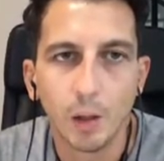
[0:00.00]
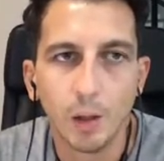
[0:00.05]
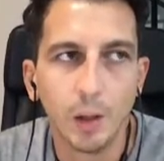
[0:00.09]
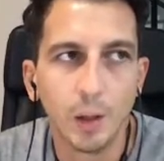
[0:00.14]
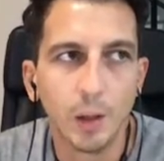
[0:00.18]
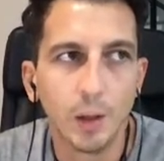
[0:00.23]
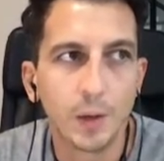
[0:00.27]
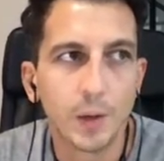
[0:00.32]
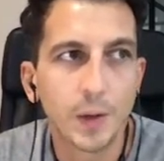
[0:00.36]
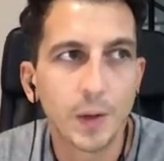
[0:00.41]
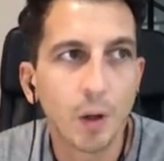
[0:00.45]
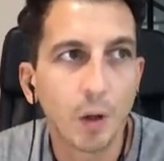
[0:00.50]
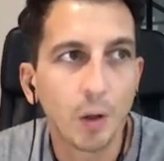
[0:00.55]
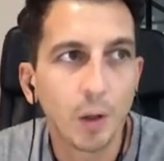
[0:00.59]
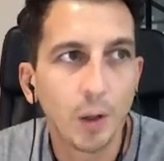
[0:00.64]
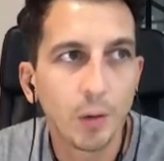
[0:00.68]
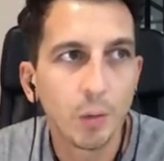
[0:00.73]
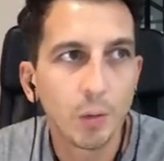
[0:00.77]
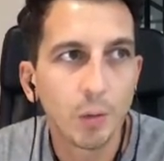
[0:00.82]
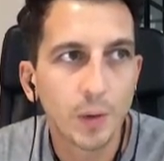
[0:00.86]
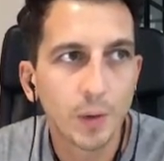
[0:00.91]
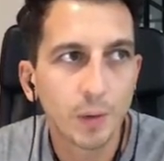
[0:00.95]

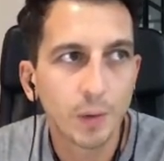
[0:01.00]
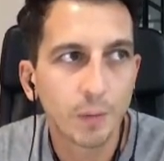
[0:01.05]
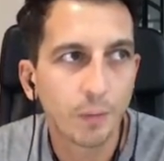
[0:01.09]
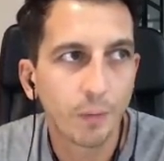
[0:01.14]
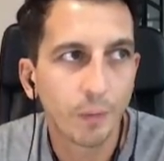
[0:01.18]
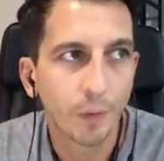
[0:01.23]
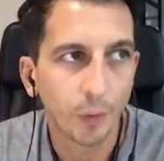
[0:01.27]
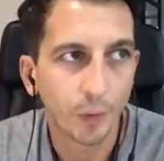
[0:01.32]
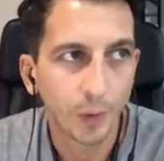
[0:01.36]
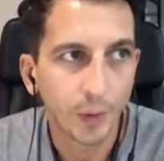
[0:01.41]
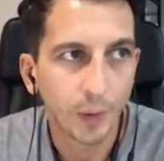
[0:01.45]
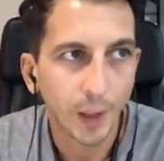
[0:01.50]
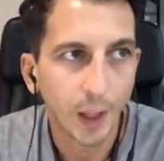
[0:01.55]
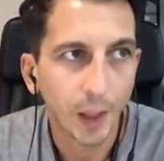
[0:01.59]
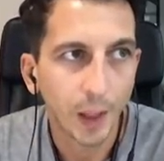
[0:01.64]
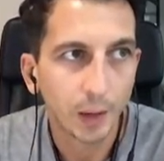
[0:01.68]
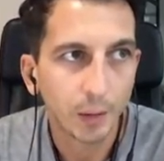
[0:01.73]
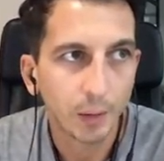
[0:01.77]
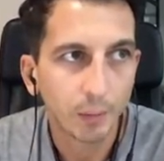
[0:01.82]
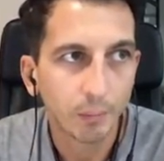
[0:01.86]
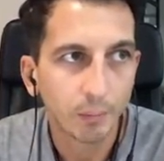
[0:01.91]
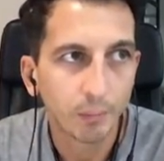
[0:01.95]
Solidus
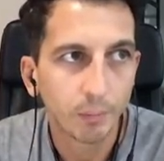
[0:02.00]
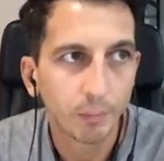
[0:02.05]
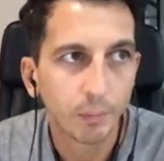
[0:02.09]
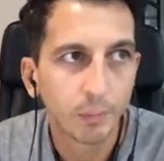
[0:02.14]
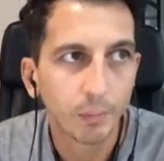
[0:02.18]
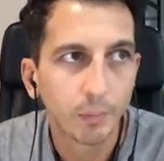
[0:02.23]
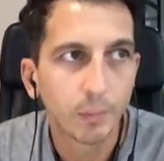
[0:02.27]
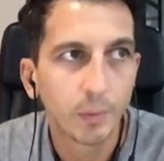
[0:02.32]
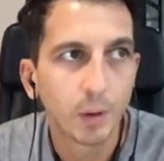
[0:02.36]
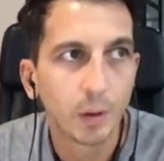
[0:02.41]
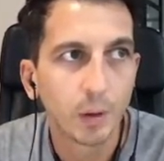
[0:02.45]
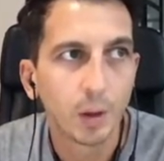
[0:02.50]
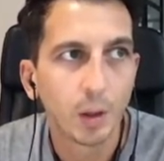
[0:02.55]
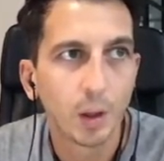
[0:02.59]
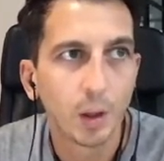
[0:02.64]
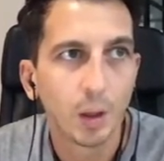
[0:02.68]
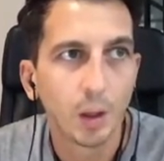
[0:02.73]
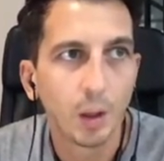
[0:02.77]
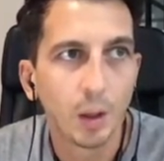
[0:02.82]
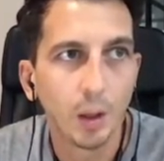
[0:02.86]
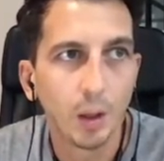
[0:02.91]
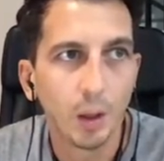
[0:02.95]
frontend,
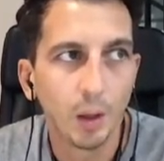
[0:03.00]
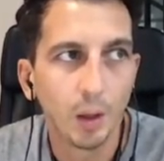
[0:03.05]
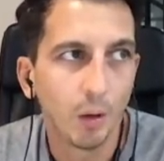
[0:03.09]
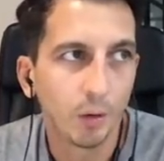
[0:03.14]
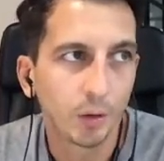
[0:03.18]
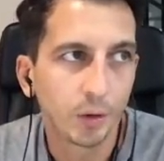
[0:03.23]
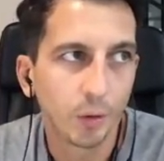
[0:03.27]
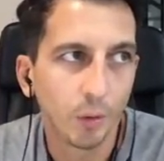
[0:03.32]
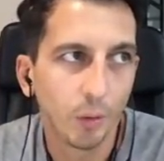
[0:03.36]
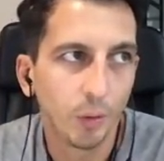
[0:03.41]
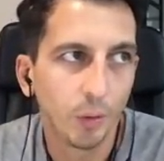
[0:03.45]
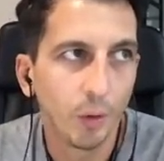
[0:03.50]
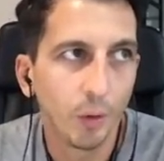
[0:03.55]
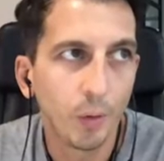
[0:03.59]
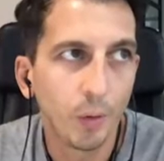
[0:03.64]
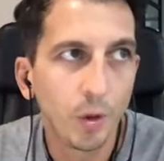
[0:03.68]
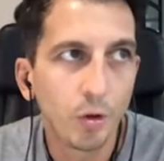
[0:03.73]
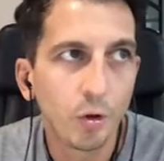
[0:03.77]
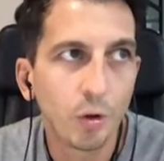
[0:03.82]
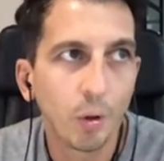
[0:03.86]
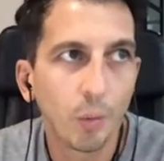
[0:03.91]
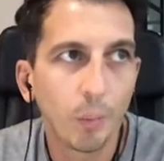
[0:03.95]
so the
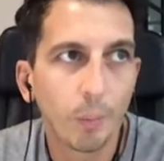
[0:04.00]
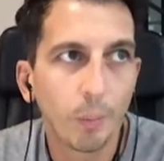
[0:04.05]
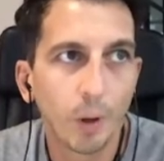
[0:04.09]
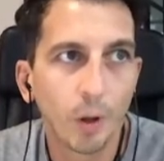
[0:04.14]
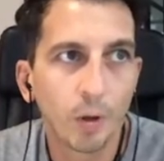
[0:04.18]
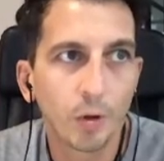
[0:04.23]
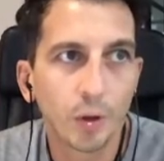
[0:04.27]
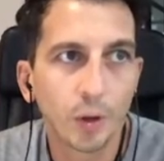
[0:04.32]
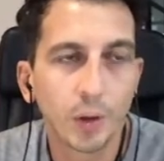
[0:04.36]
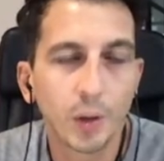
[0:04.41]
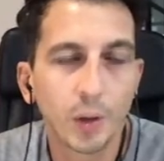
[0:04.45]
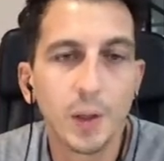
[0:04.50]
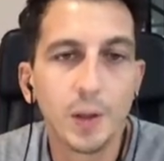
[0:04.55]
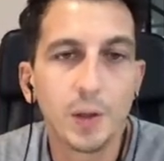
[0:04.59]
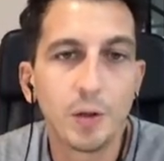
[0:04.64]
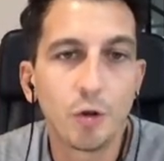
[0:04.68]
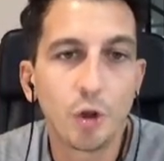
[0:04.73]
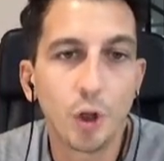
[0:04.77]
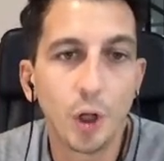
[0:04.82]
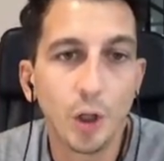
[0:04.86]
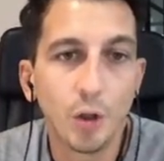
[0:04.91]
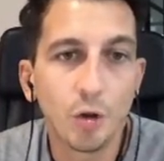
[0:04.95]
original project is
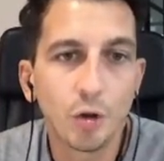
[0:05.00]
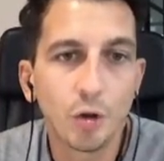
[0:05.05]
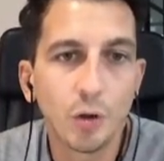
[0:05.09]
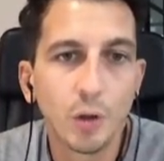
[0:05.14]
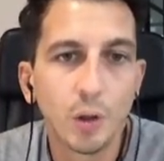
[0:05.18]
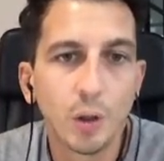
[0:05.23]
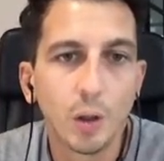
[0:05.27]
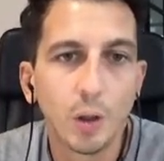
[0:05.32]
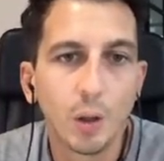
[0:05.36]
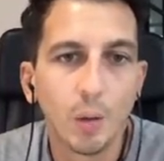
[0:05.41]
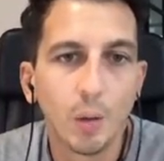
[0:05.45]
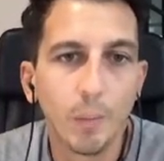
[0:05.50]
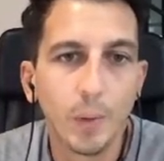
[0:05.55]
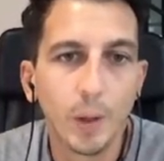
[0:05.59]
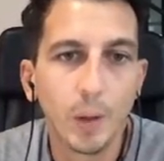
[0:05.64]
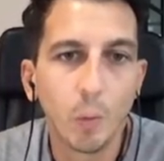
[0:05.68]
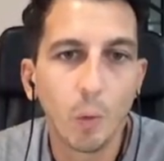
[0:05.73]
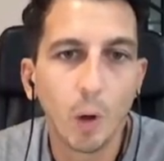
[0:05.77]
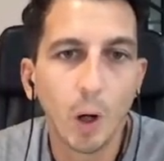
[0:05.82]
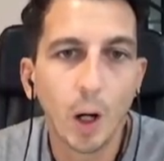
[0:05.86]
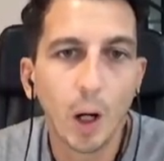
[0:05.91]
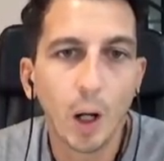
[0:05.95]
changed
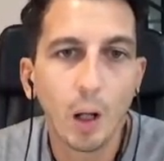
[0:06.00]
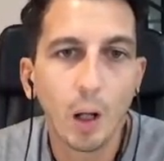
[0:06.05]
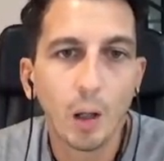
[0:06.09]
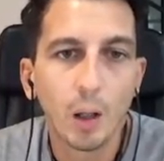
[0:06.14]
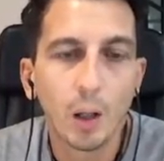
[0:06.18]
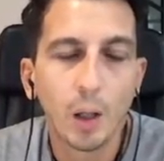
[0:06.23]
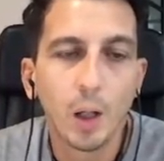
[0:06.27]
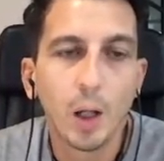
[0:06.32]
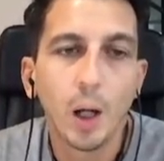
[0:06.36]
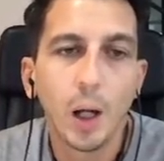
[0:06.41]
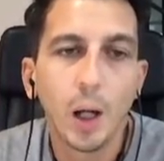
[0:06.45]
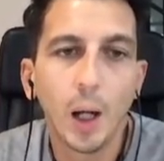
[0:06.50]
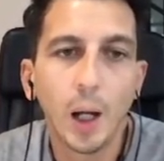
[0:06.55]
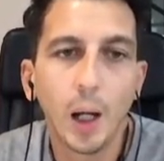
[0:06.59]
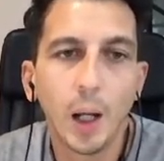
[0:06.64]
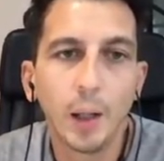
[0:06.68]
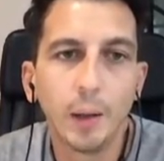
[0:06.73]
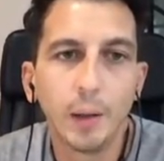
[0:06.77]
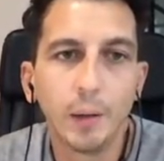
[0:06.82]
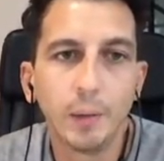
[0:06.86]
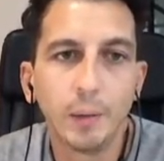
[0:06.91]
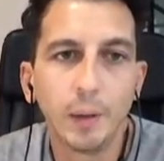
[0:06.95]
meanwhile,
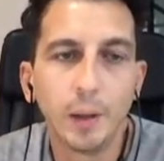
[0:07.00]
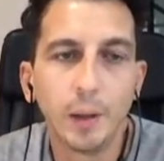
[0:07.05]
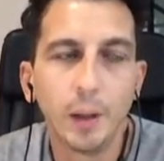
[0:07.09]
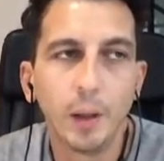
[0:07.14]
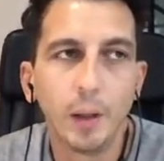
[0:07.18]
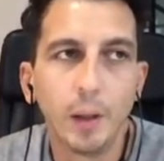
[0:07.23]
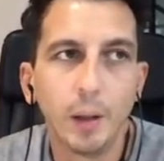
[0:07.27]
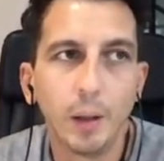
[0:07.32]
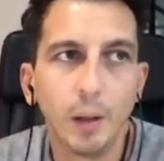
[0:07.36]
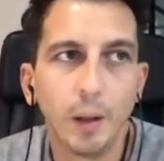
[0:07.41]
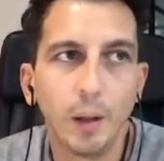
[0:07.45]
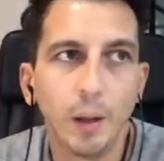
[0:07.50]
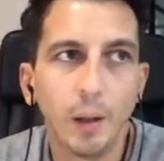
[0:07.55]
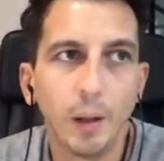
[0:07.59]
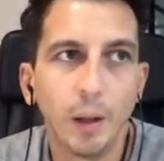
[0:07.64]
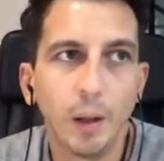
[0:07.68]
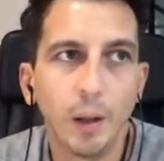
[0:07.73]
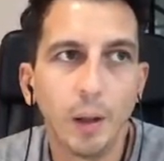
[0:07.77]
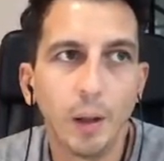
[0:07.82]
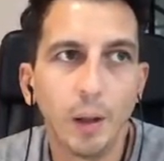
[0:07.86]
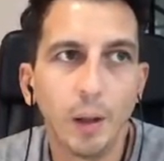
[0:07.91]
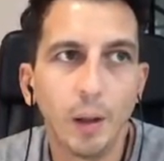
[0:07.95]
and
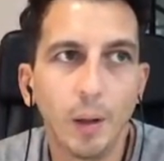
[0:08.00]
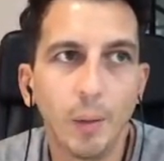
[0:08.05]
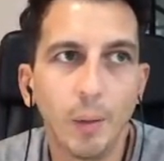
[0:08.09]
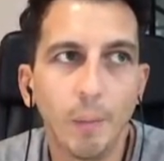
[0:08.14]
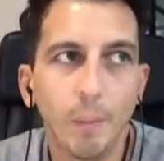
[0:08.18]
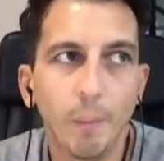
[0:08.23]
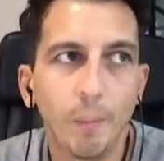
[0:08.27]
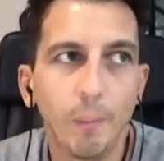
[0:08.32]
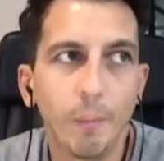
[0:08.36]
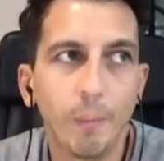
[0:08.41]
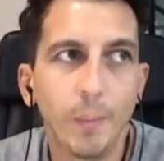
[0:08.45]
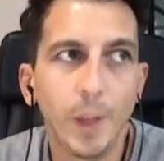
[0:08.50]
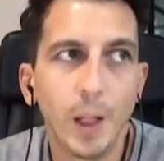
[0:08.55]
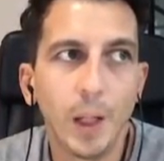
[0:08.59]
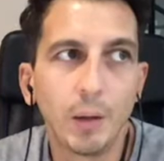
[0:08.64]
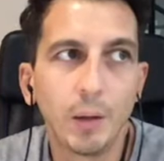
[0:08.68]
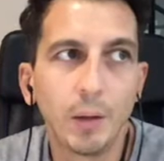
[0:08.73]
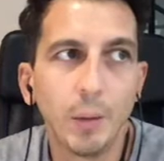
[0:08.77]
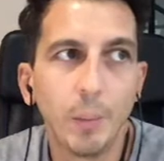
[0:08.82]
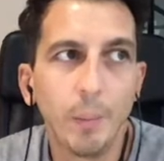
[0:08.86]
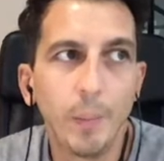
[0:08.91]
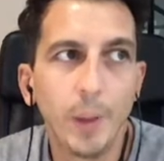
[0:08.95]
make
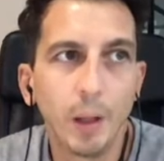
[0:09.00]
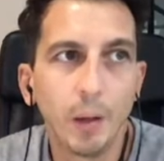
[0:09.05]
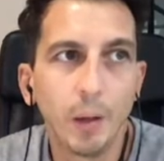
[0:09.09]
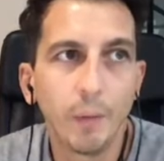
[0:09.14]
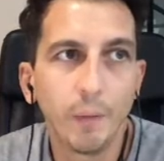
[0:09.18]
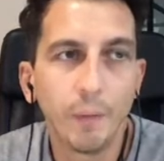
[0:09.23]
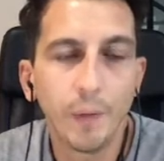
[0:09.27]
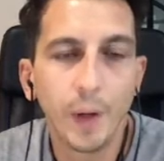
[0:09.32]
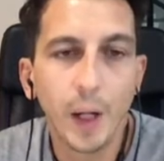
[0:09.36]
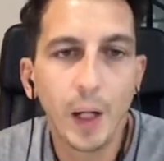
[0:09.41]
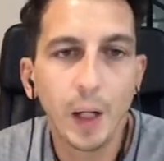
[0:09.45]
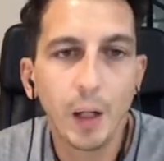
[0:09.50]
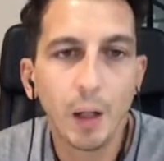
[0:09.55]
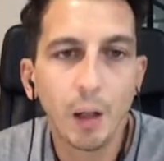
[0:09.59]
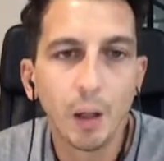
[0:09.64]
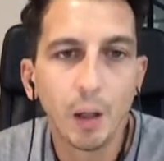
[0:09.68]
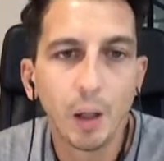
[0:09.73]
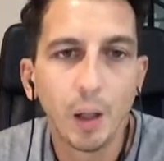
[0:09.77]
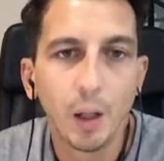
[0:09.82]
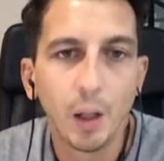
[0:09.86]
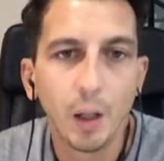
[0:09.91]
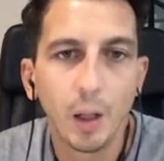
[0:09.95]
the build fail
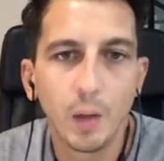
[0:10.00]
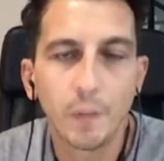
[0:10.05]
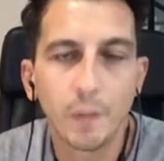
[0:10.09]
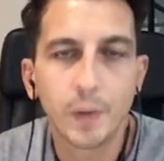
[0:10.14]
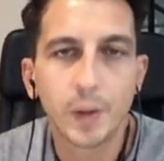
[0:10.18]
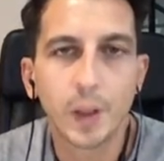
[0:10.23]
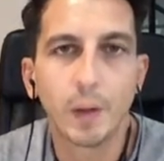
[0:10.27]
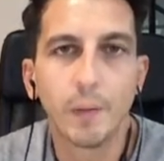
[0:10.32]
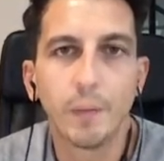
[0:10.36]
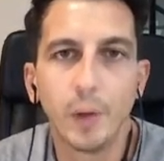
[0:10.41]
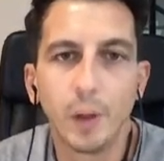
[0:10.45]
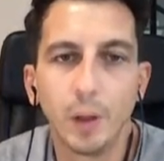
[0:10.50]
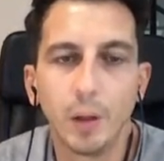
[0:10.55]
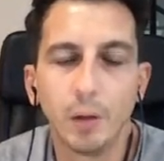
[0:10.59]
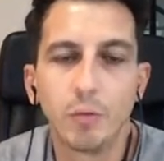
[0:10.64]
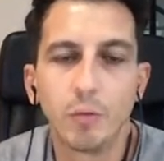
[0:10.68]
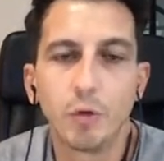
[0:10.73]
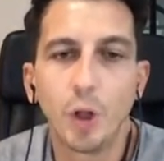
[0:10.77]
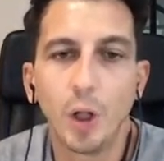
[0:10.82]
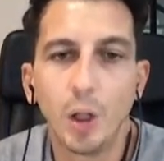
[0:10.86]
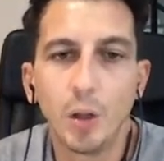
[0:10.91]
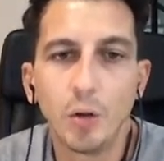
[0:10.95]
if something
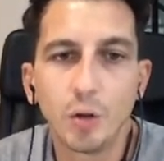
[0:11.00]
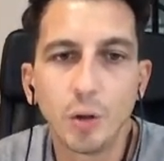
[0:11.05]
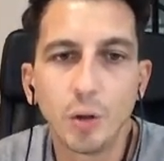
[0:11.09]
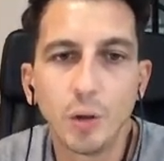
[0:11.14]
changed.